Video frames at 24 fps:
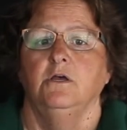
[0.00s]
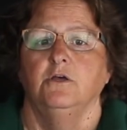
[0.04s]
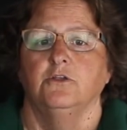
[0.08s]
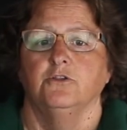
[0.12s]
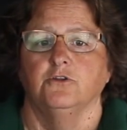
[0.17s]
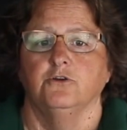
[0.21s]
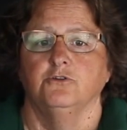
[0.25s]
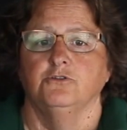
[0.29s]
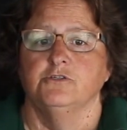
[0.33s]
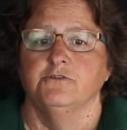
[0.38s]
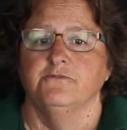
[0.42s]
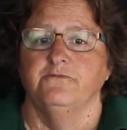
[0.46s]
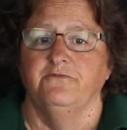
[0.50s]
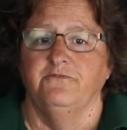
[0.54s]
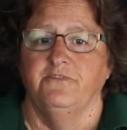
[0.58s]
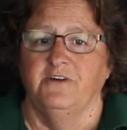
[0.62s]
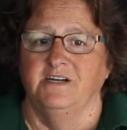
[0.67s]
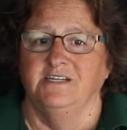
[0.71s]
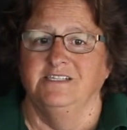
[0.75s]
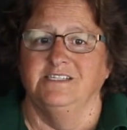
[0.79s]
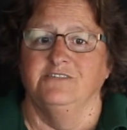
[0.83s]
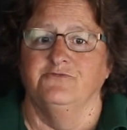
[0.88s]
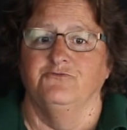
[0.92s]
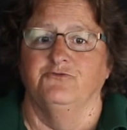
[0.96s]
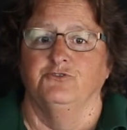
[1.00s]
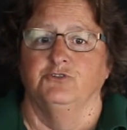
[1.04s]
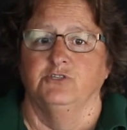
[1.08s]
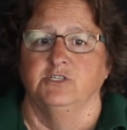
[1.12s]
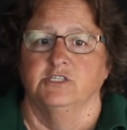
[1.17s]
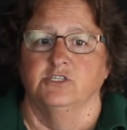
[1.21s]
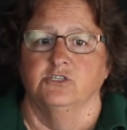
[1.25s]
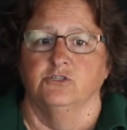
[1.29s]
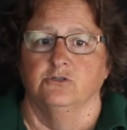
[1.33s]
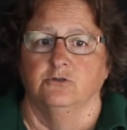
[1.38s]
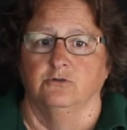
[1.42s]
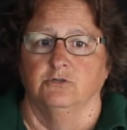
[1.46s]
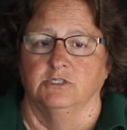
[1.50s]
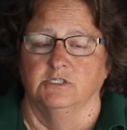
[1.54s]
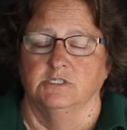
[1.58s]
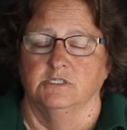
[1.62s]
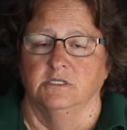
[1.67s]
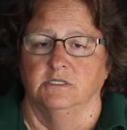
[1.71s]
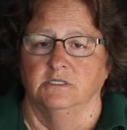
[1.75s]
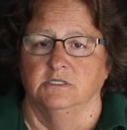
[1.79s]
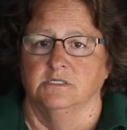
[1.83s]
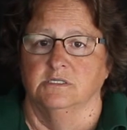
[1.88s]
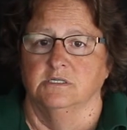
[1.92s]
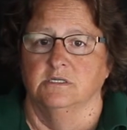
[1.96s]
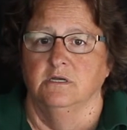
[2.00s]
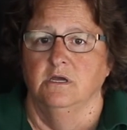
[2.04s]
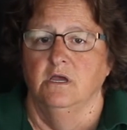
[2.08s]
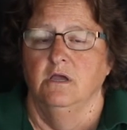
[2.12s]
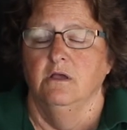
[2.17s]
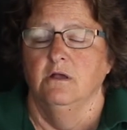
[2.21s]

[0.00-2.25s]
Those are phosphorus sources.